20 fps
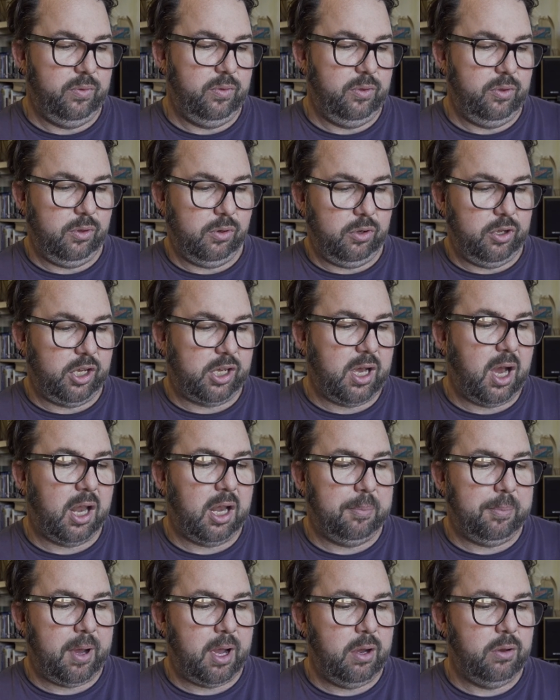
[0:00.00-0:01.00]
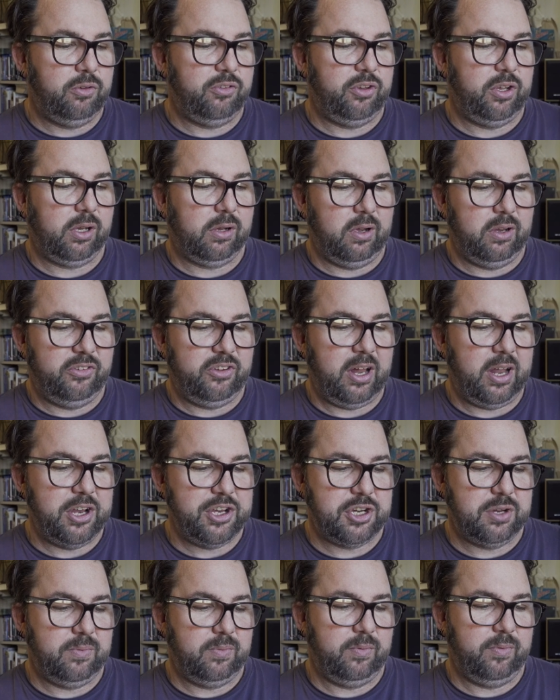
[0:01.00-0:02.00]
you've got your color mode, so you've got
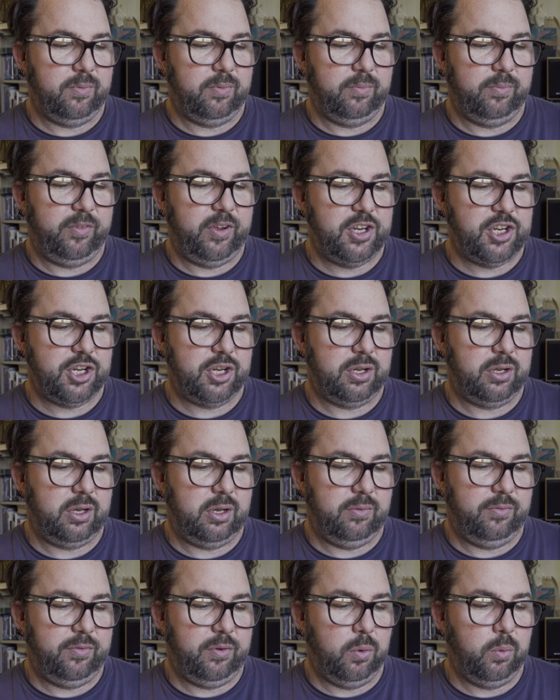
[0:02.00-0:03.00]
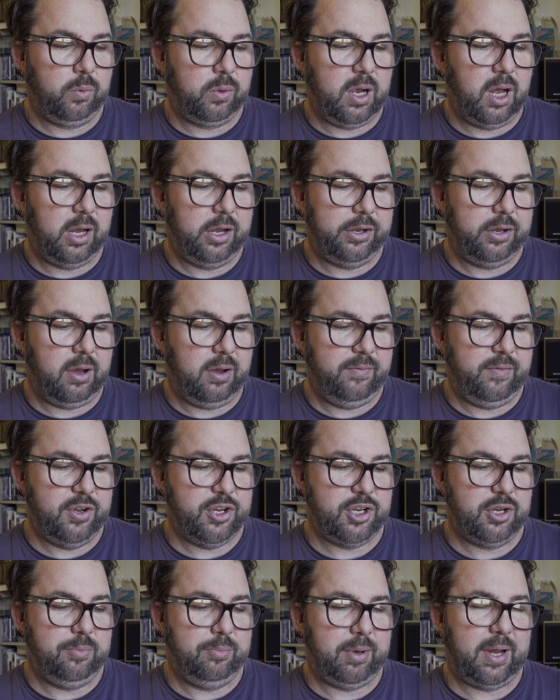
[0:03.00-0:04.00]
intelligent vision, full color night
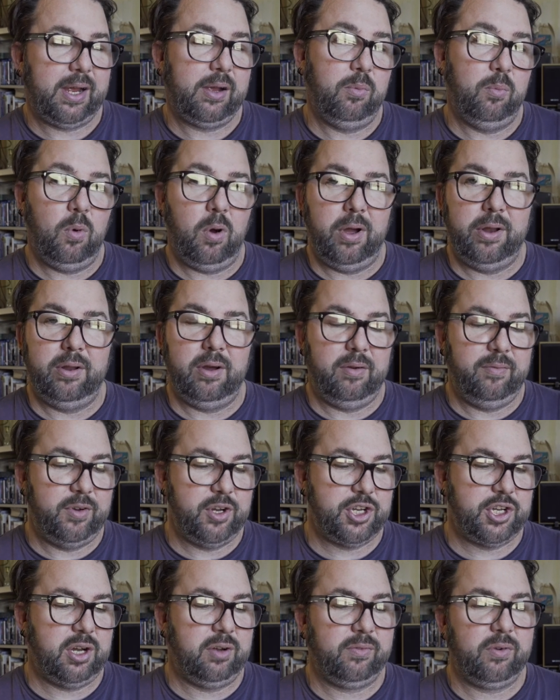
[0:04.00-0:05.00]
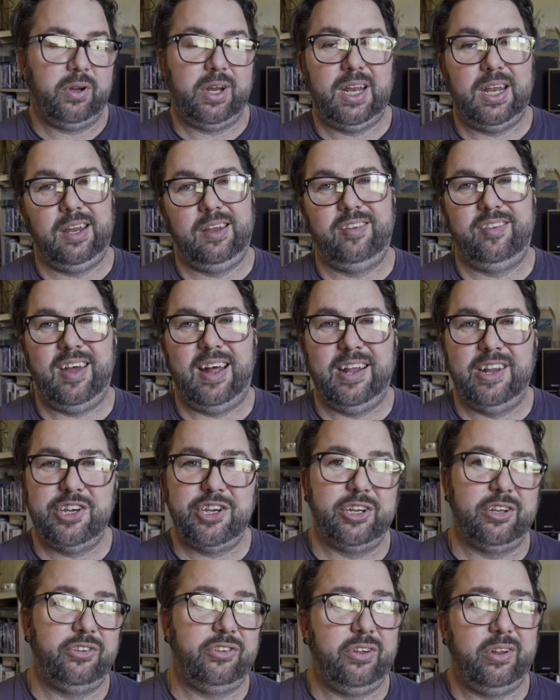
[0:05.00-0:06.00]
vision and black and white night vision. I've got it in
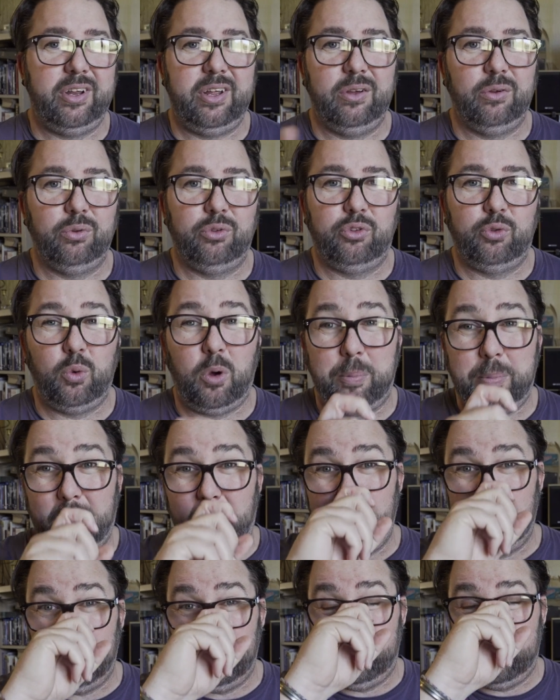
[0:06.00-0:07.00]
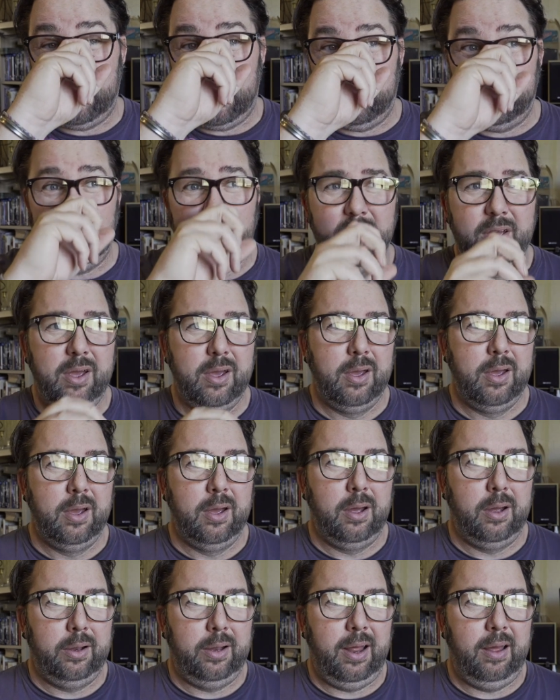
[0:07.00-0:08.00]
intelligent, so it'll swap over
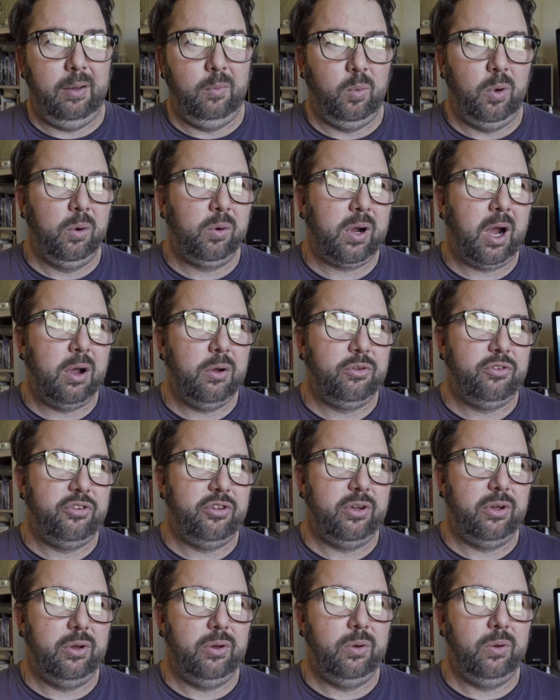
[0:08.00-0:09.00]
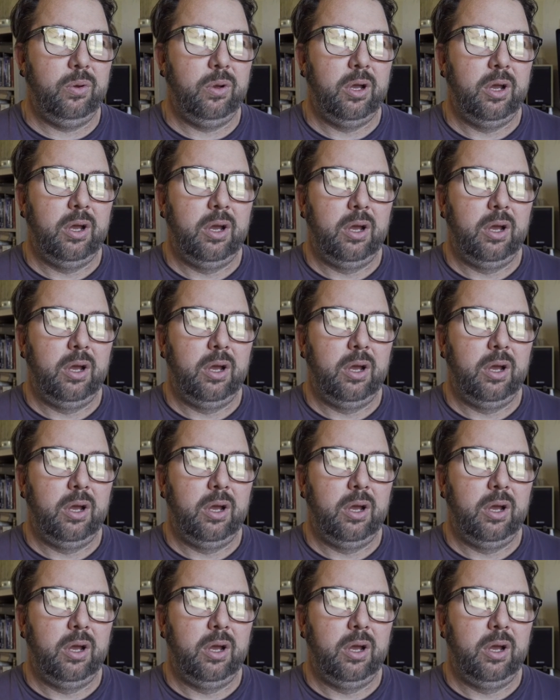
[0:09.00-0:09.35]
itself. Now it will go to